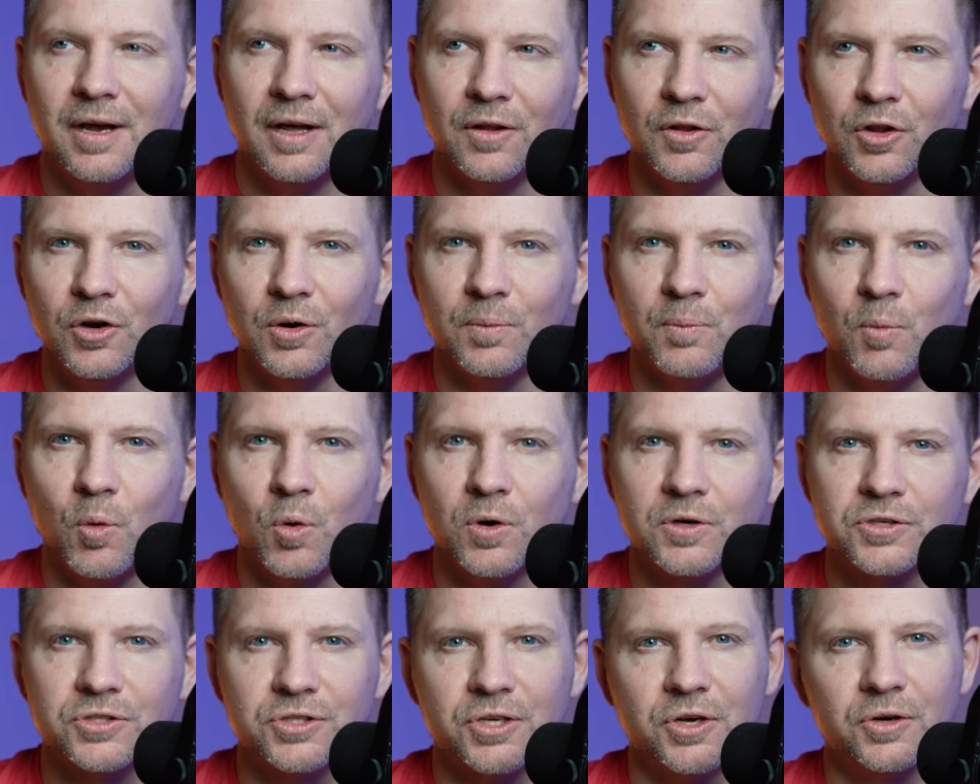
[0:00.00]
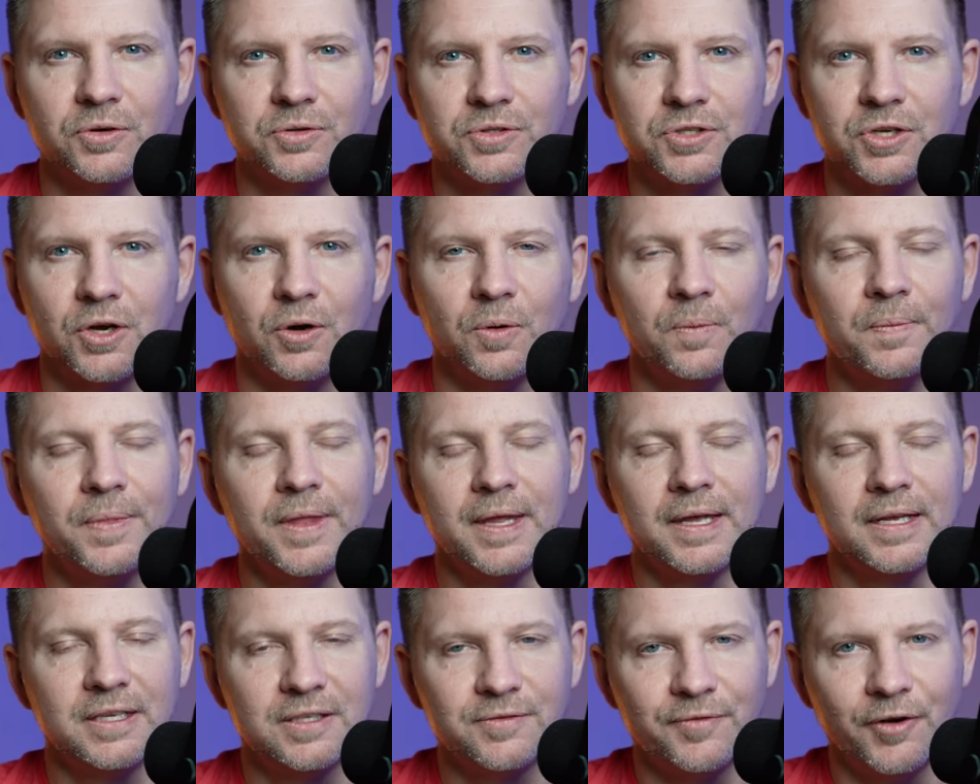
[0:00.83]
a little more so. So
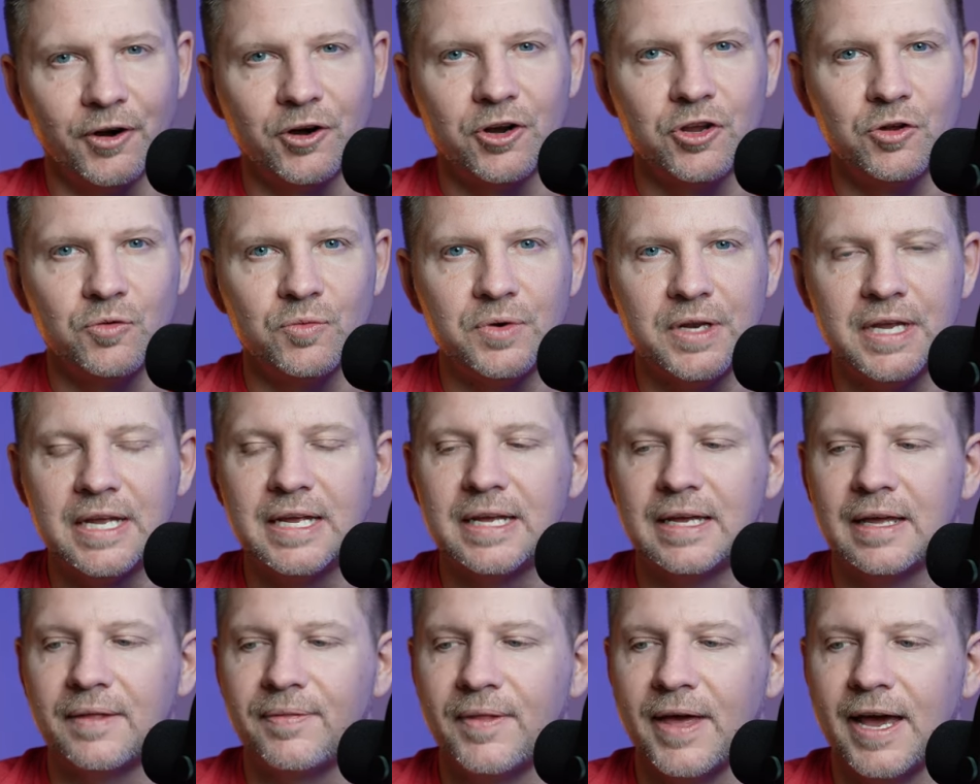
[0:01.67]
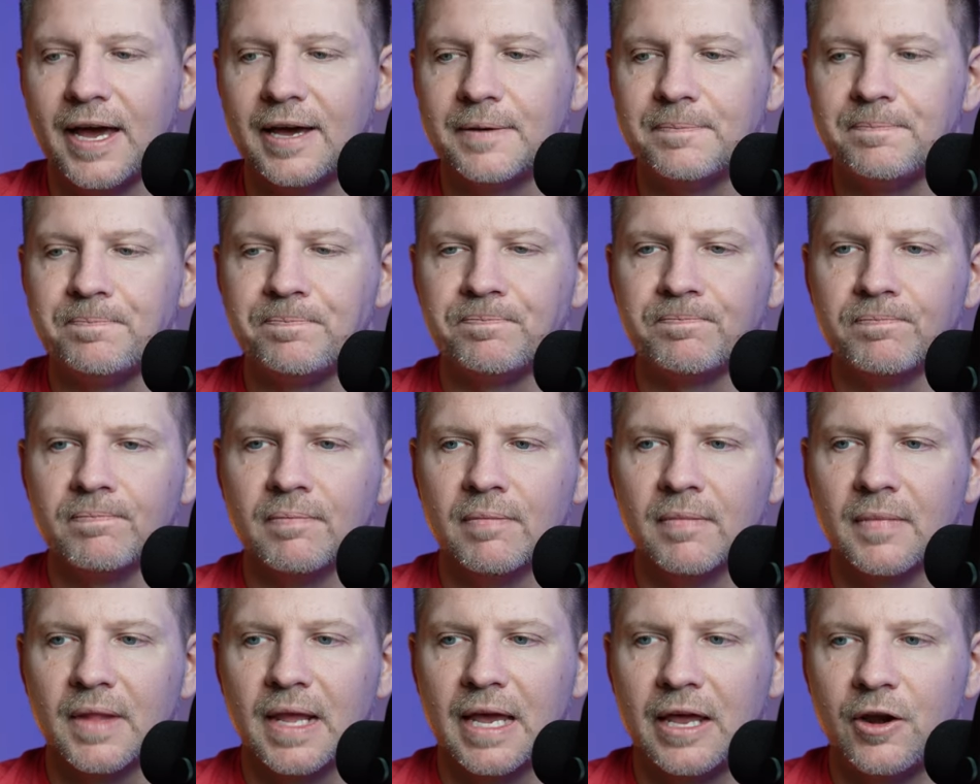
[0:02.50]
it's very unique in that.
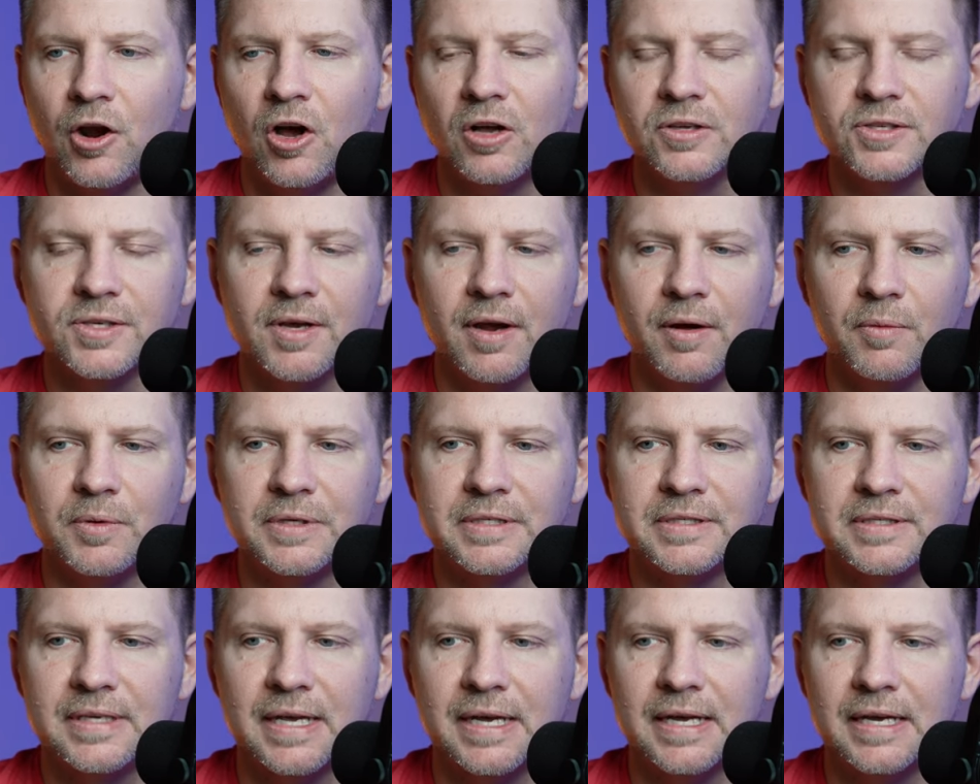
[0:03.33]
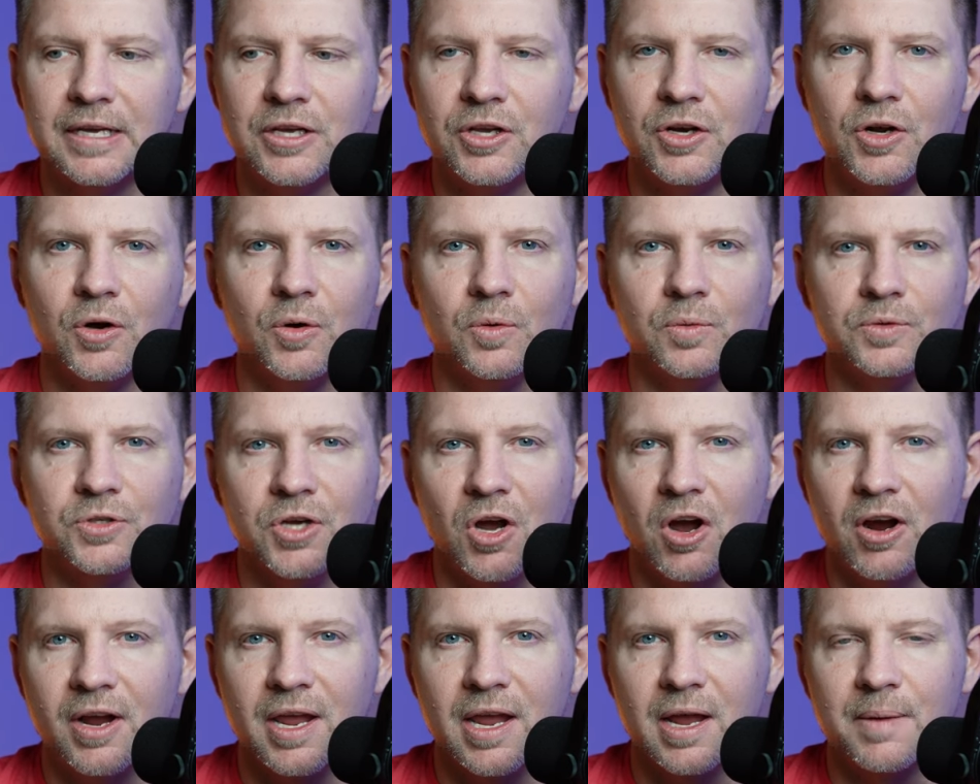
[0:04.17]
And also, I would say, you know,
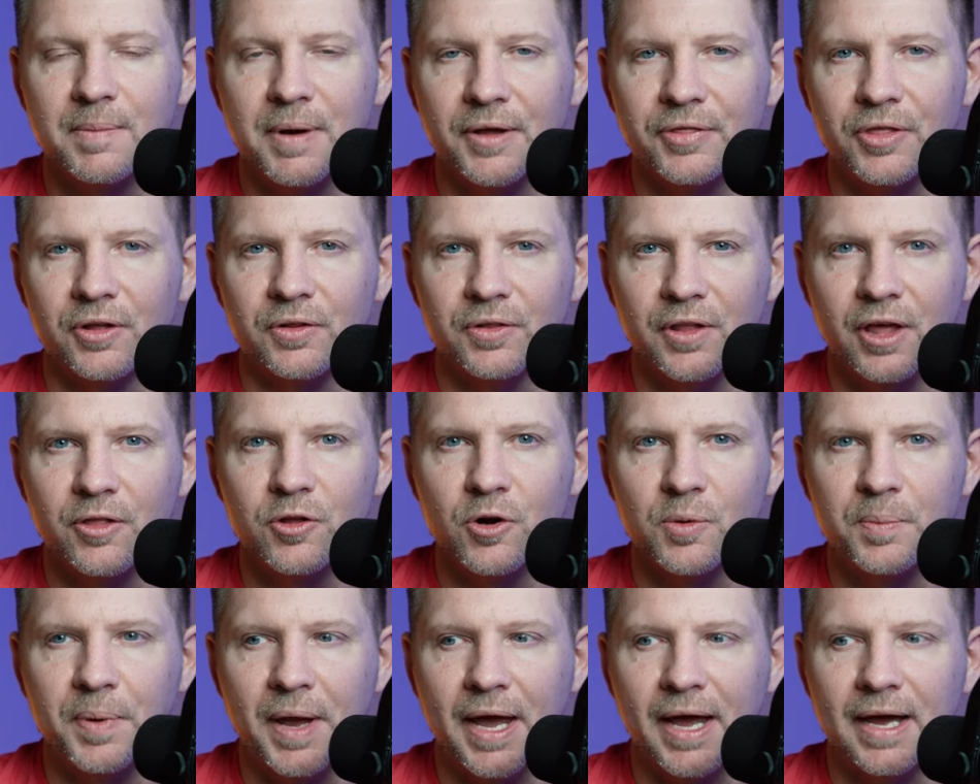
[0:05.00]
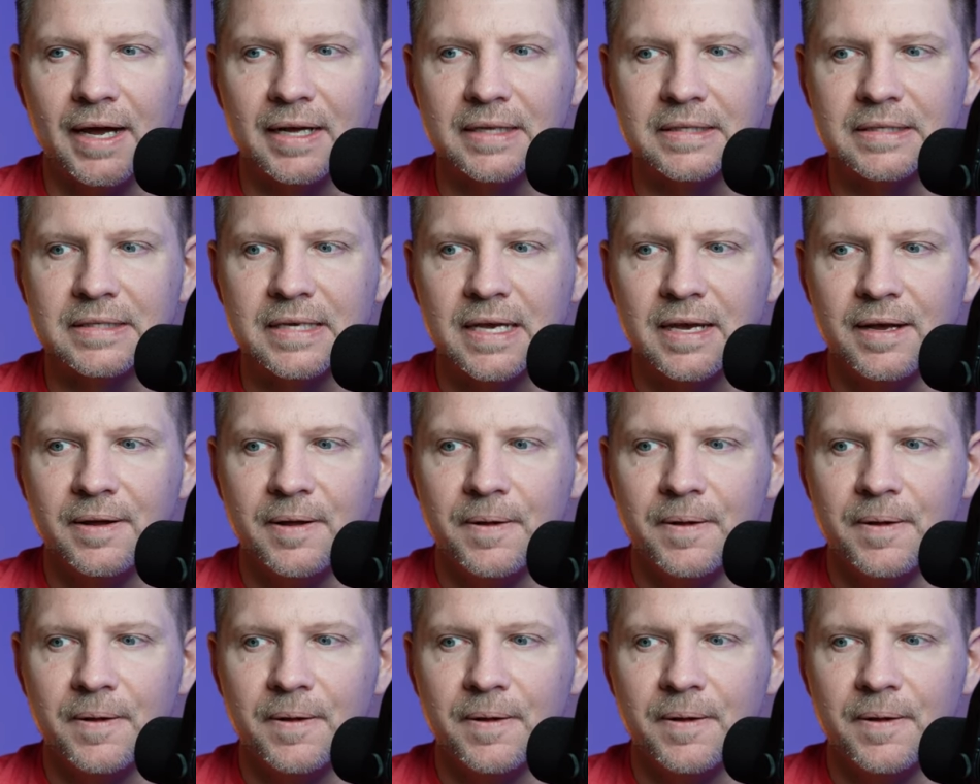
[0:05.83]
talking about the leather pads,